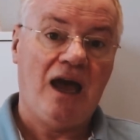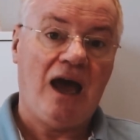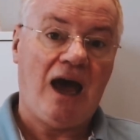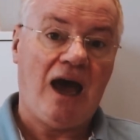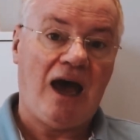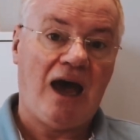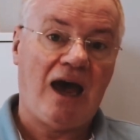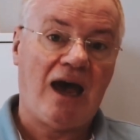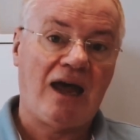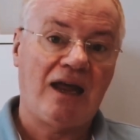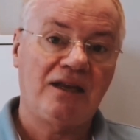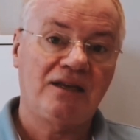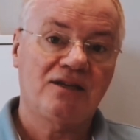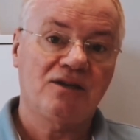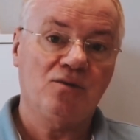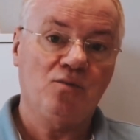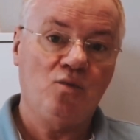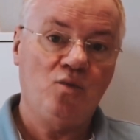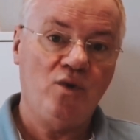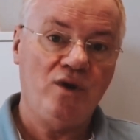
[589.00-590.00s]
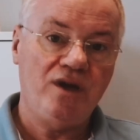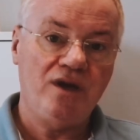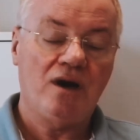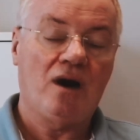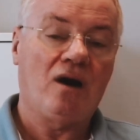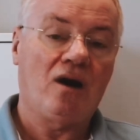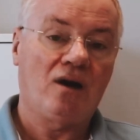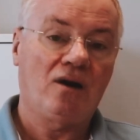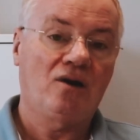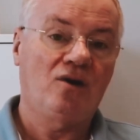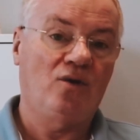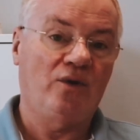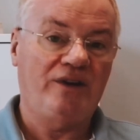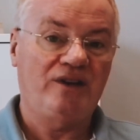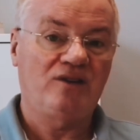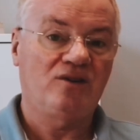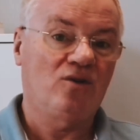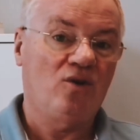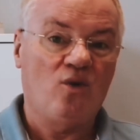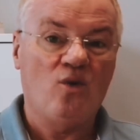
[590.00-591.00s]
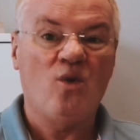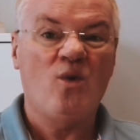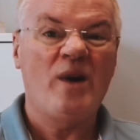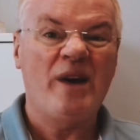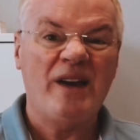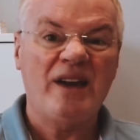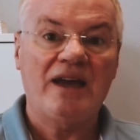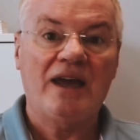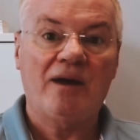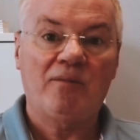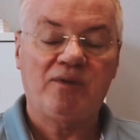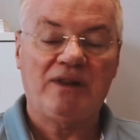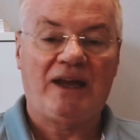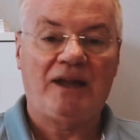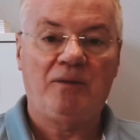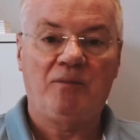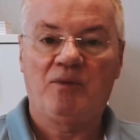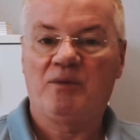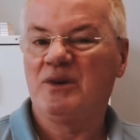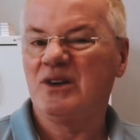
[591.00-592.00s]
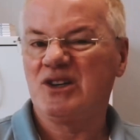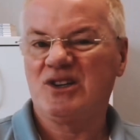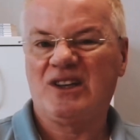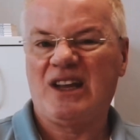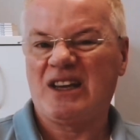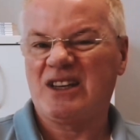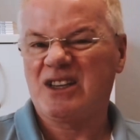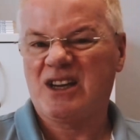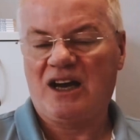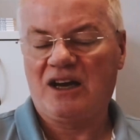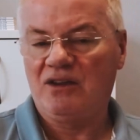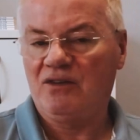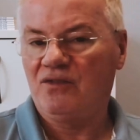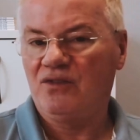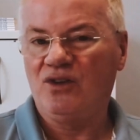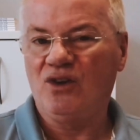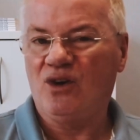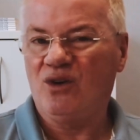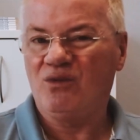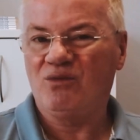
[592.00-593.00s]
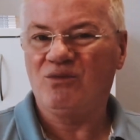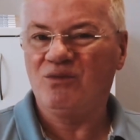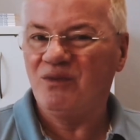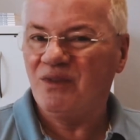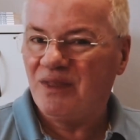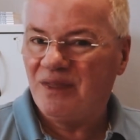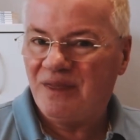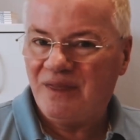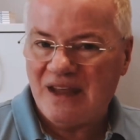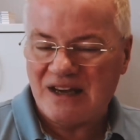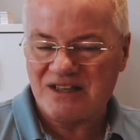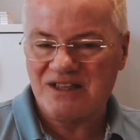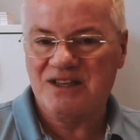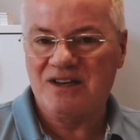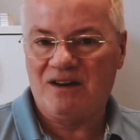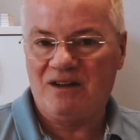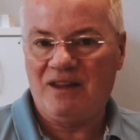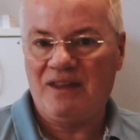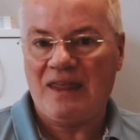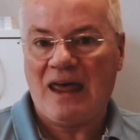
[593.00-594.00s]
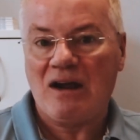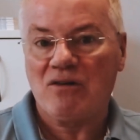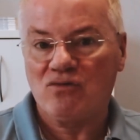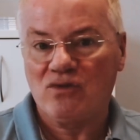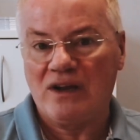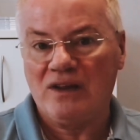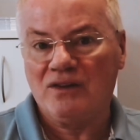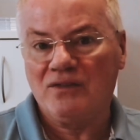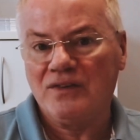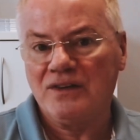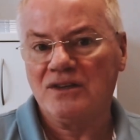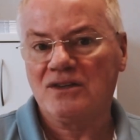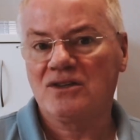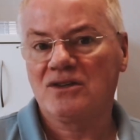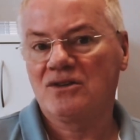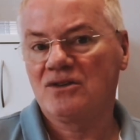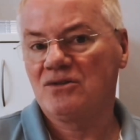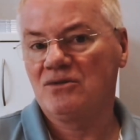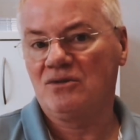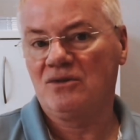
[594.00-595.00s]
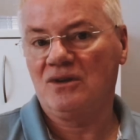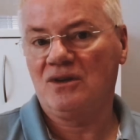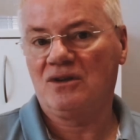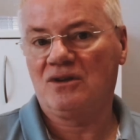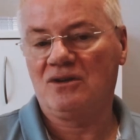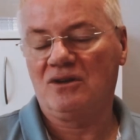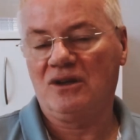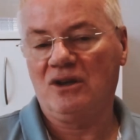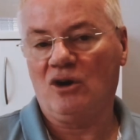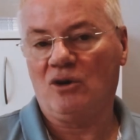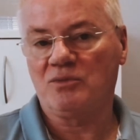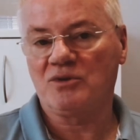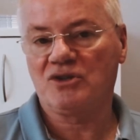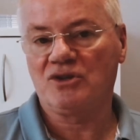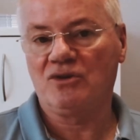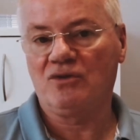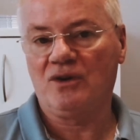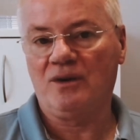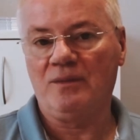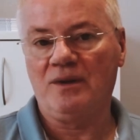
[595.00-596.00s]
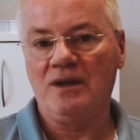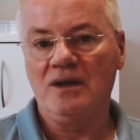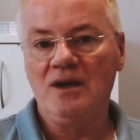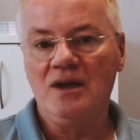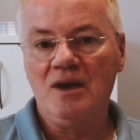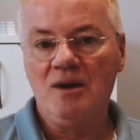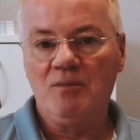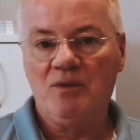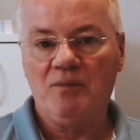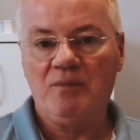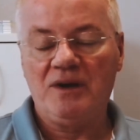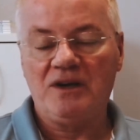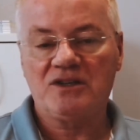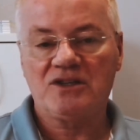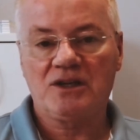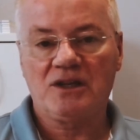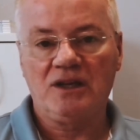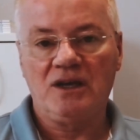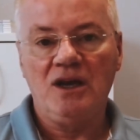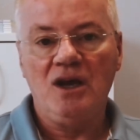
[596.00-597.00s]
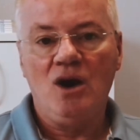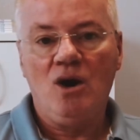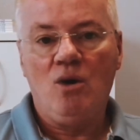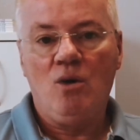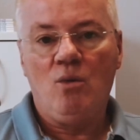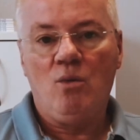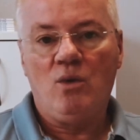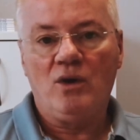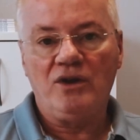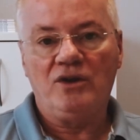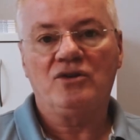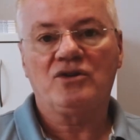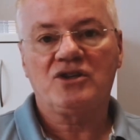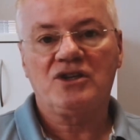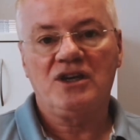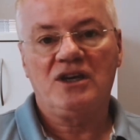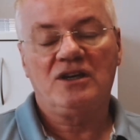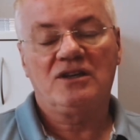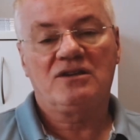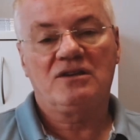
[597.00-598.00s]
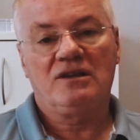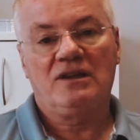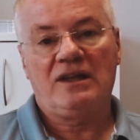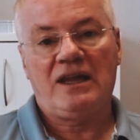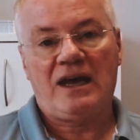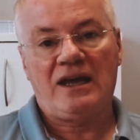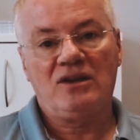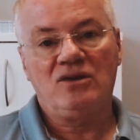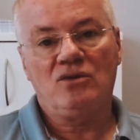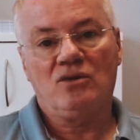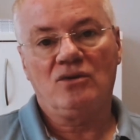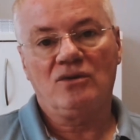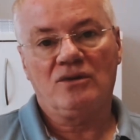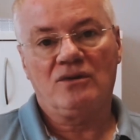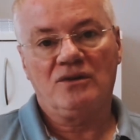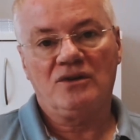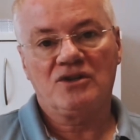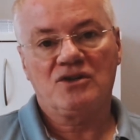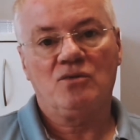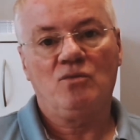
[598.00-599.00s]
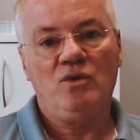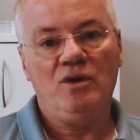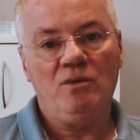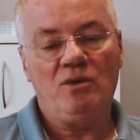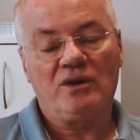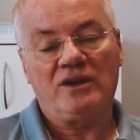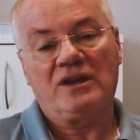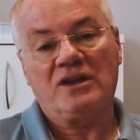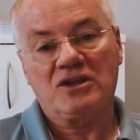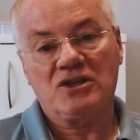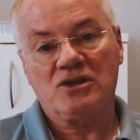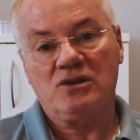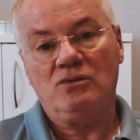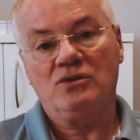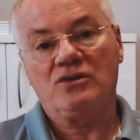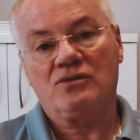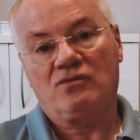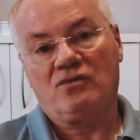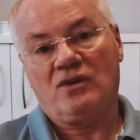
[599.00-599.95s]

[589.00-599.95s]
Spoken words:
and we are going to go away and get planning permission. That's kind of not necessarily that relevant to the option agreement, but basically what you're saying to the landowner is, we want exclusive